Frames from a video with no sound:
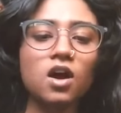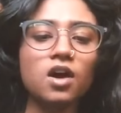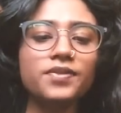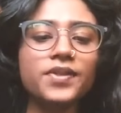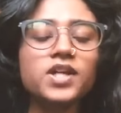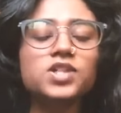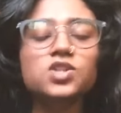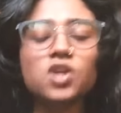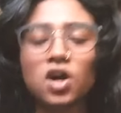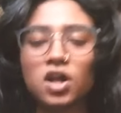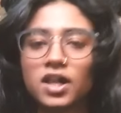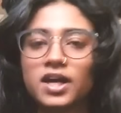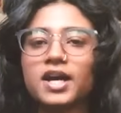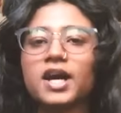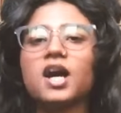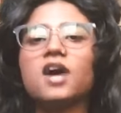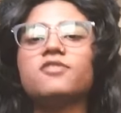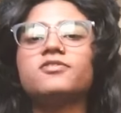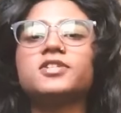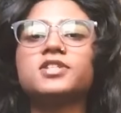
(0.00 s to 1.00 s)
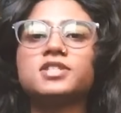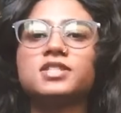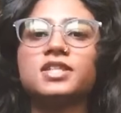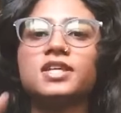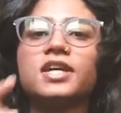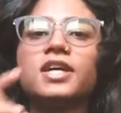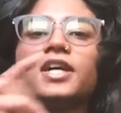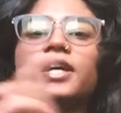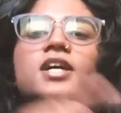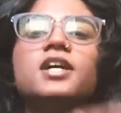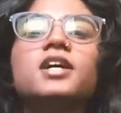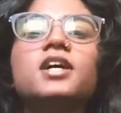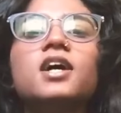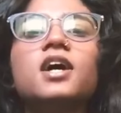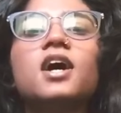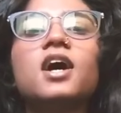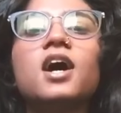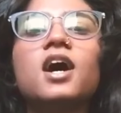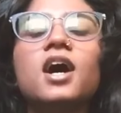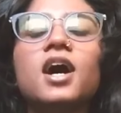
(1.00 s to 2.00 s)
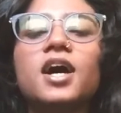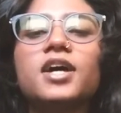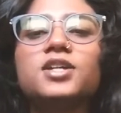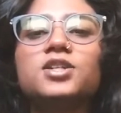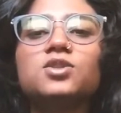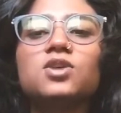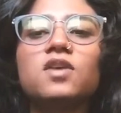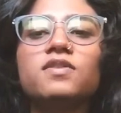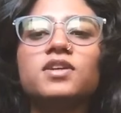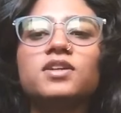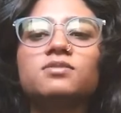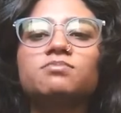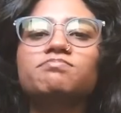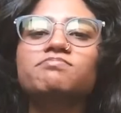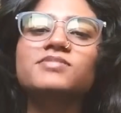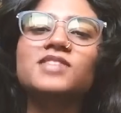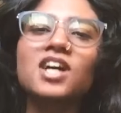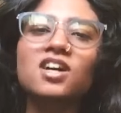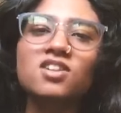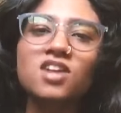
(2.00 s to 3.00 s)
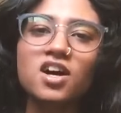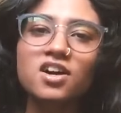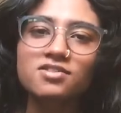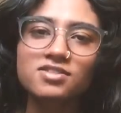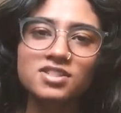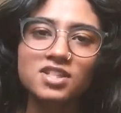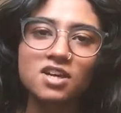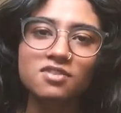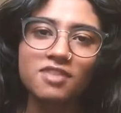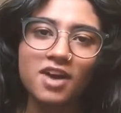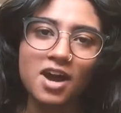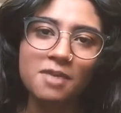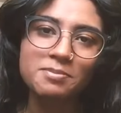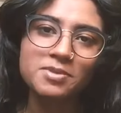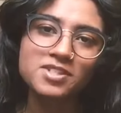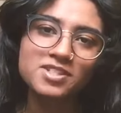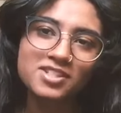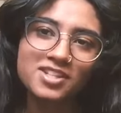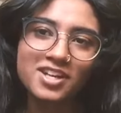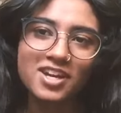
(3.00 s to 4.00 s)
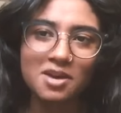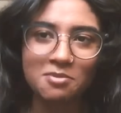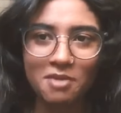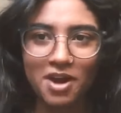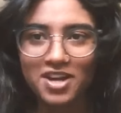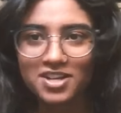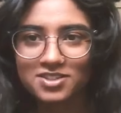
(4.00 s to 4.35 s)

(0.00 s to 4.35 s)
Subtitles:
That's all I have to say. I do have a lot of stuff happen today.